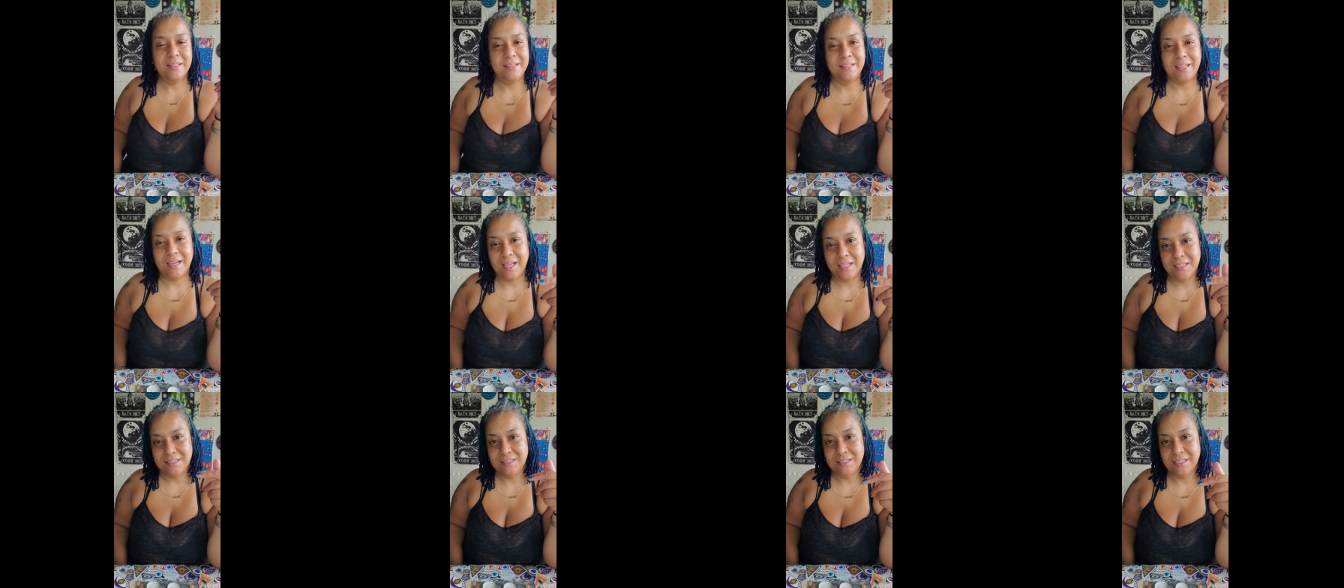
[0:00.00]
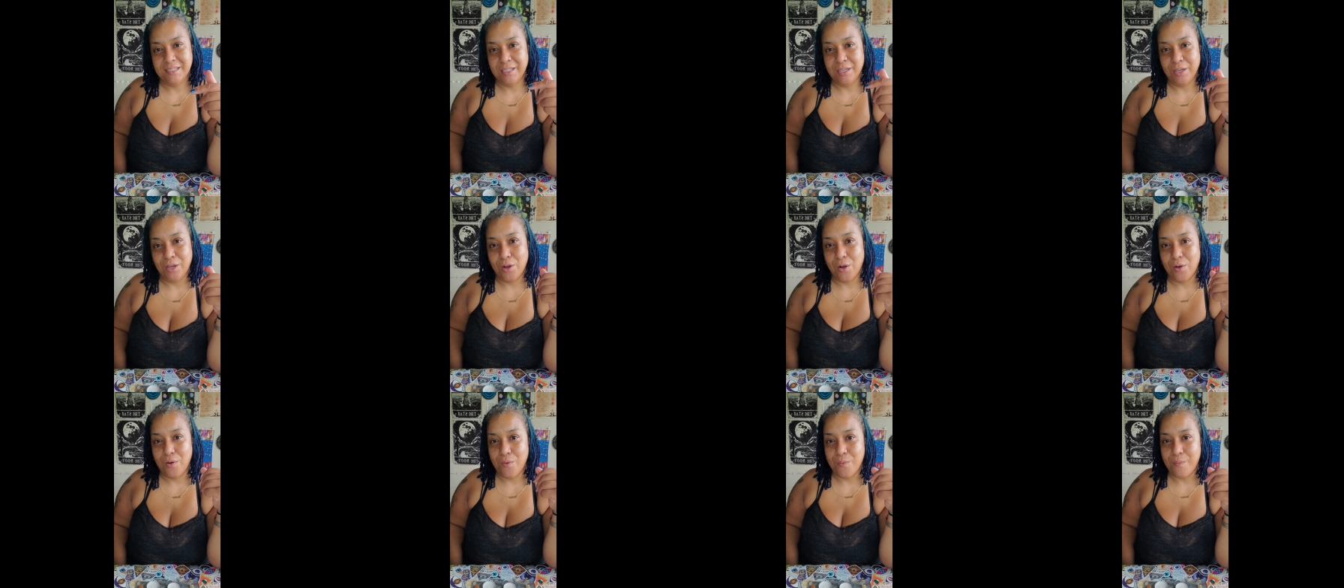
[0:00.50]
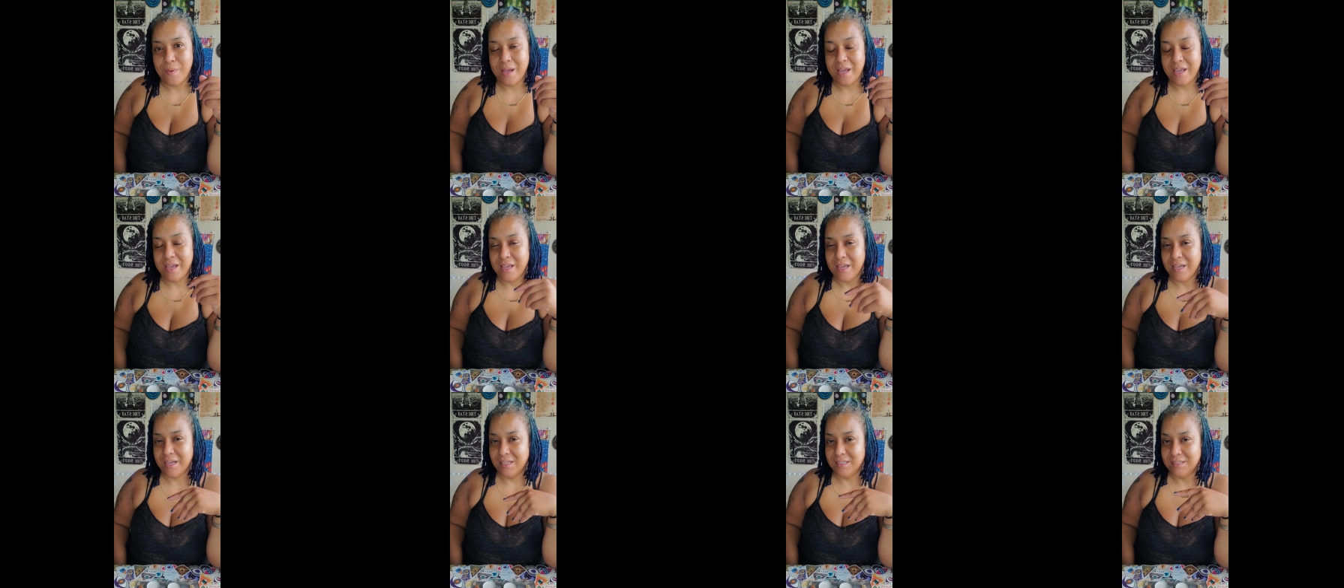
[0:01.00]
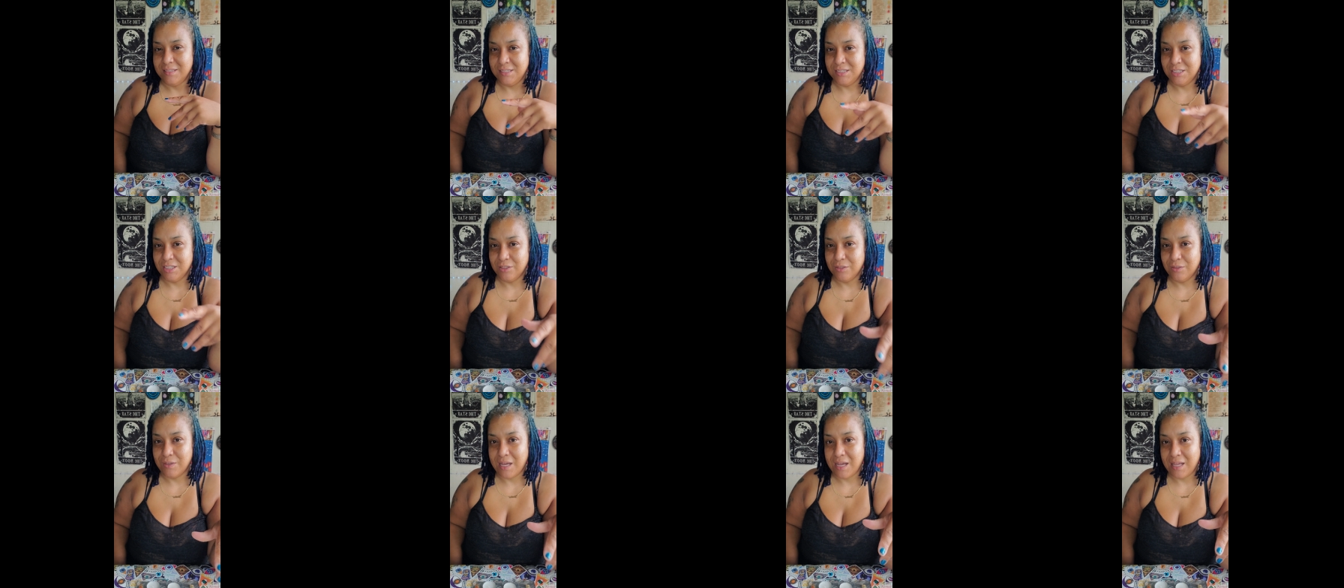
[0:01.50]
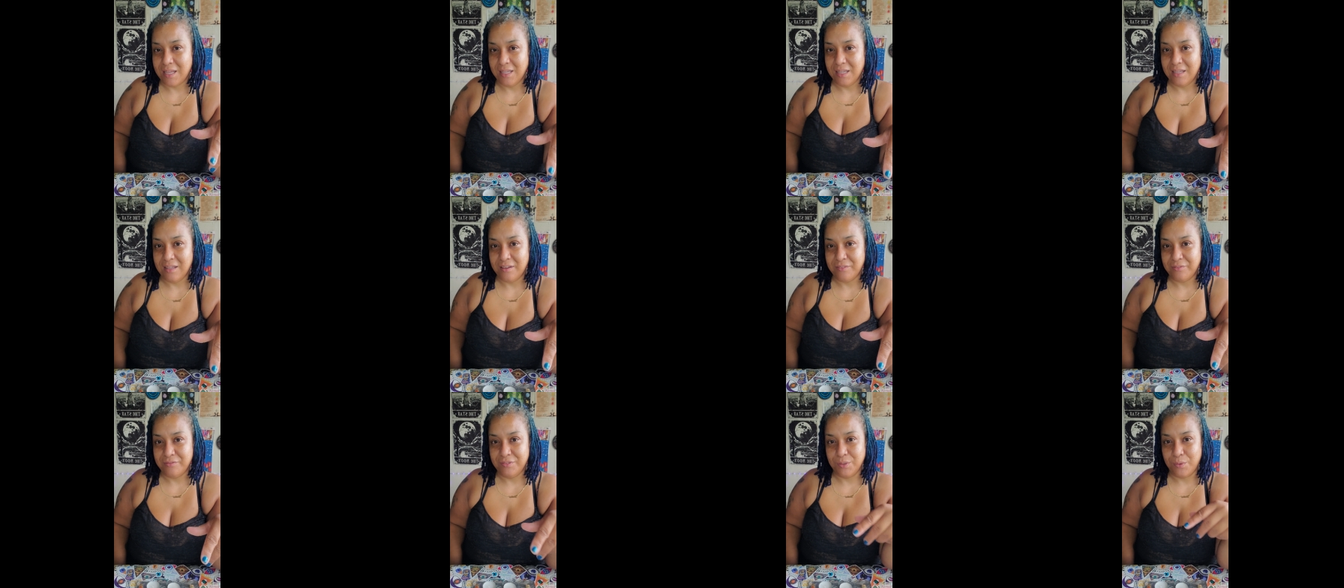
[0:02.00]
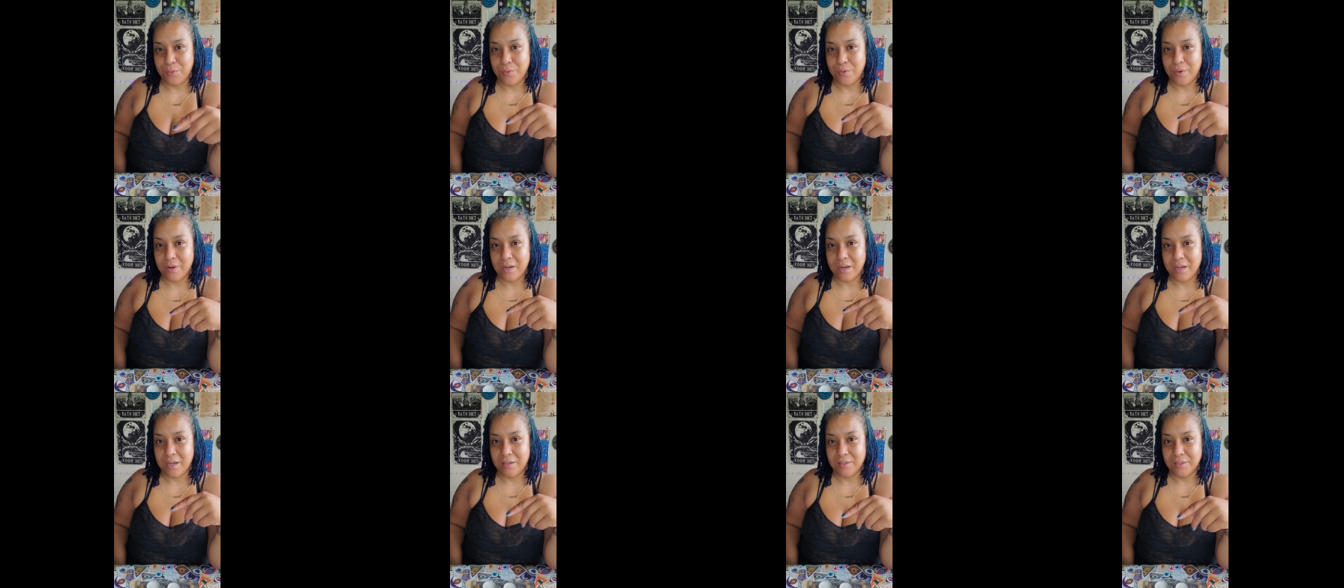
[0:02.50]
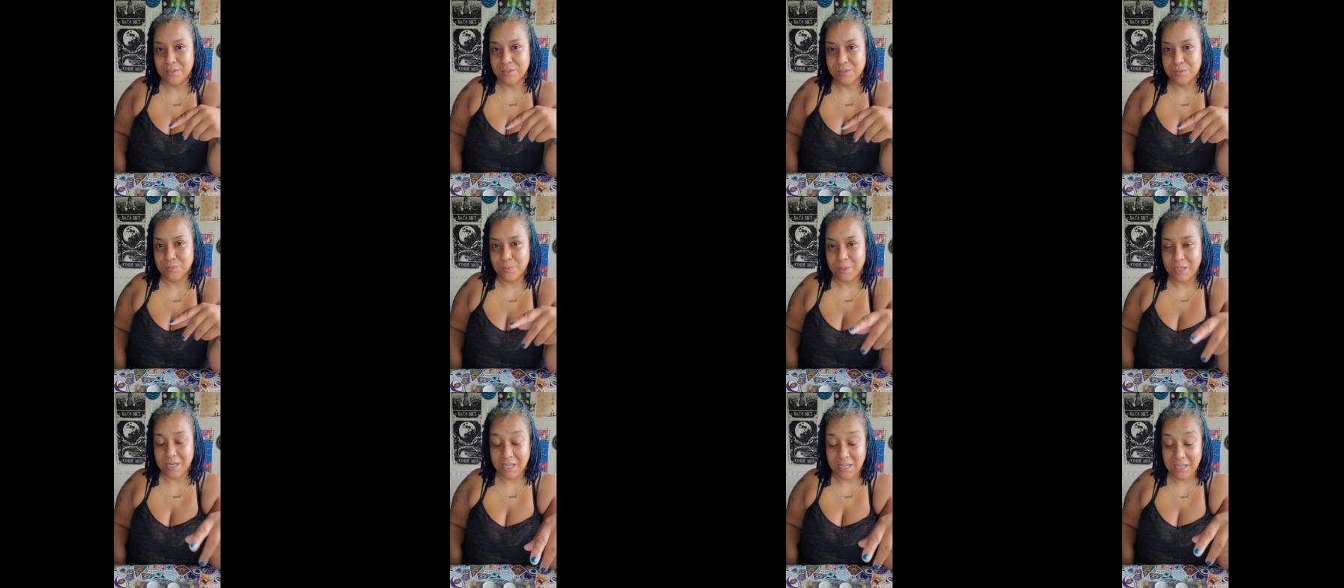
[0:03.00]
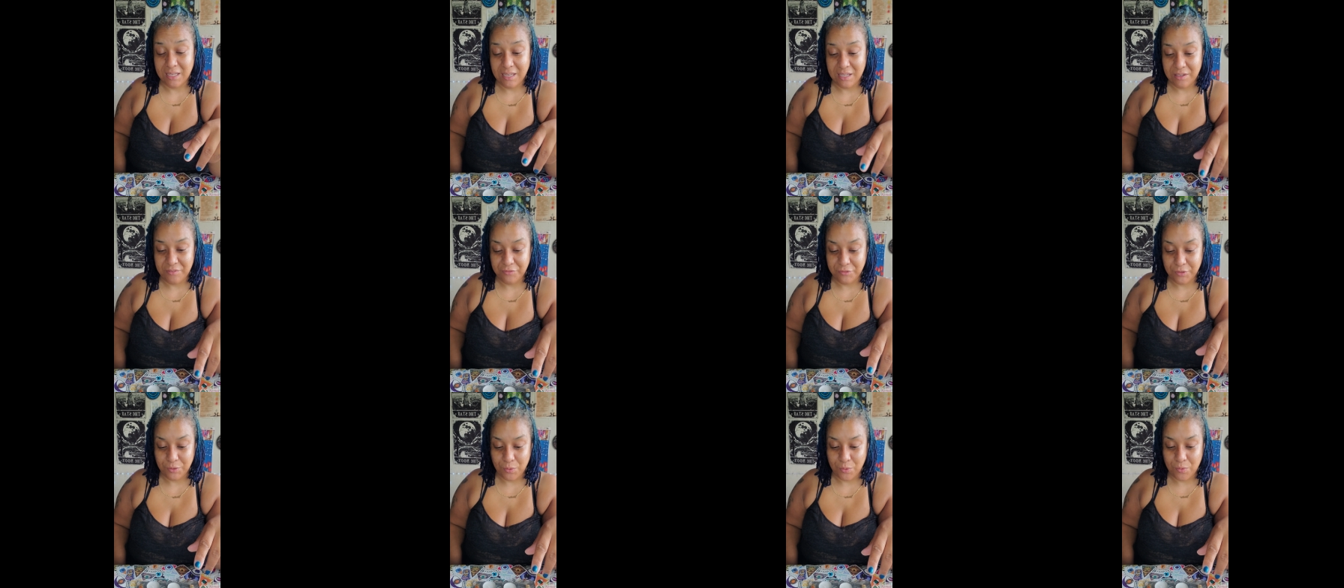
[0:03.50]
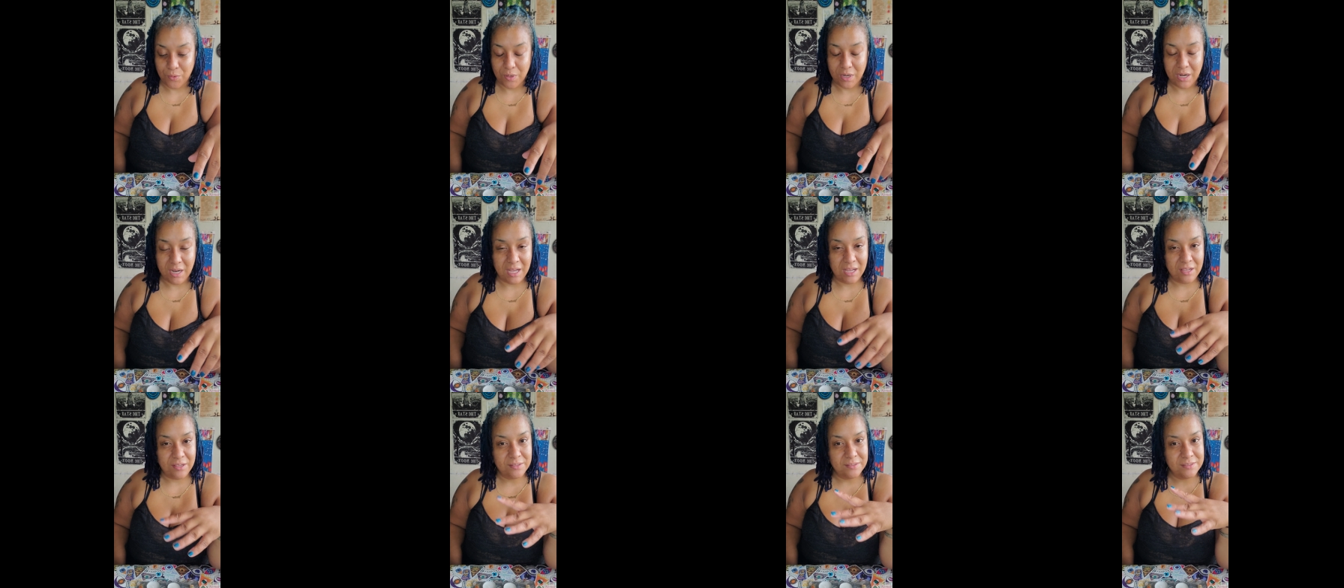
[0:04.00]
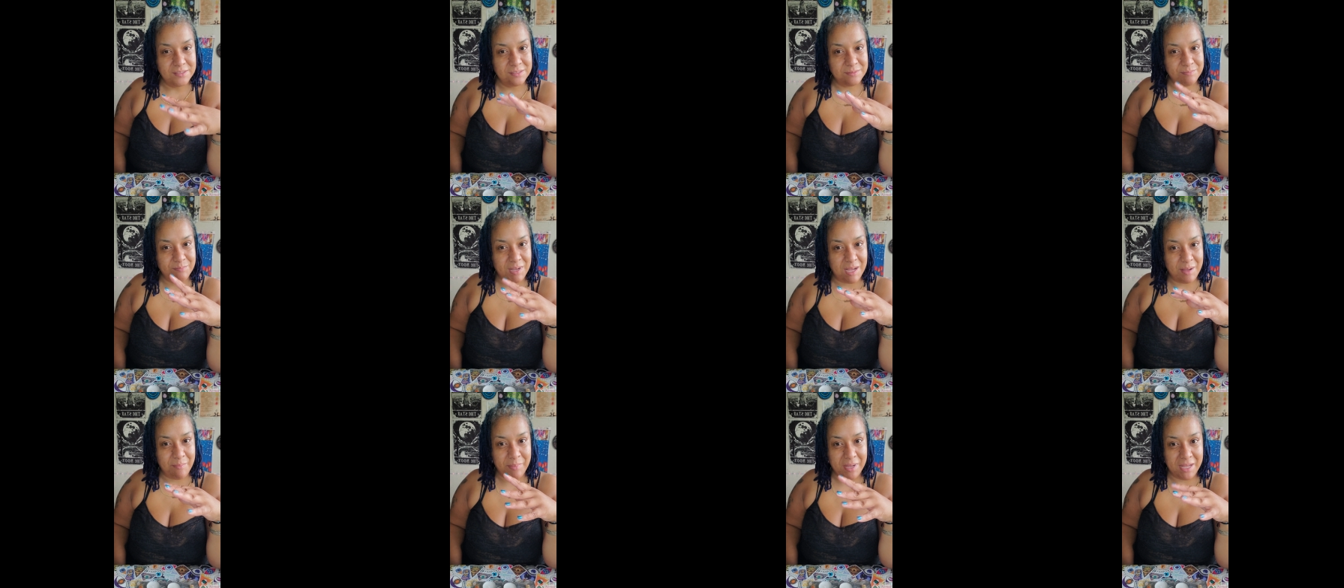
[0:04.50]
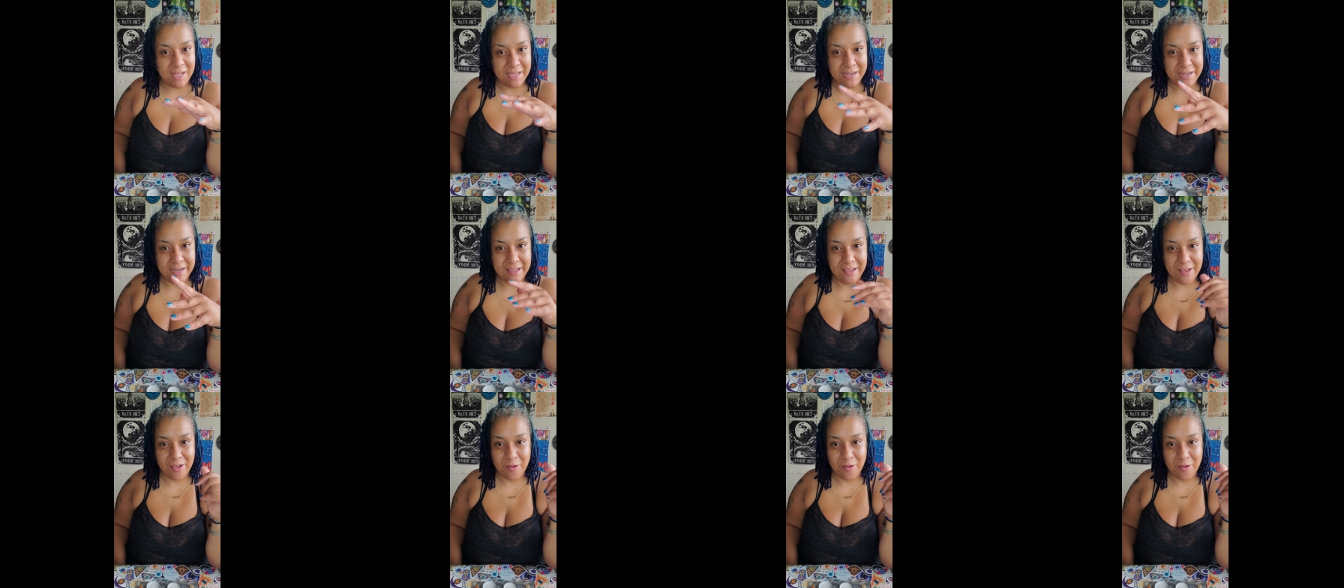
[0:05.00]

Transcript: that didn't go away until I left the courthouse. When I left the courthouse, my body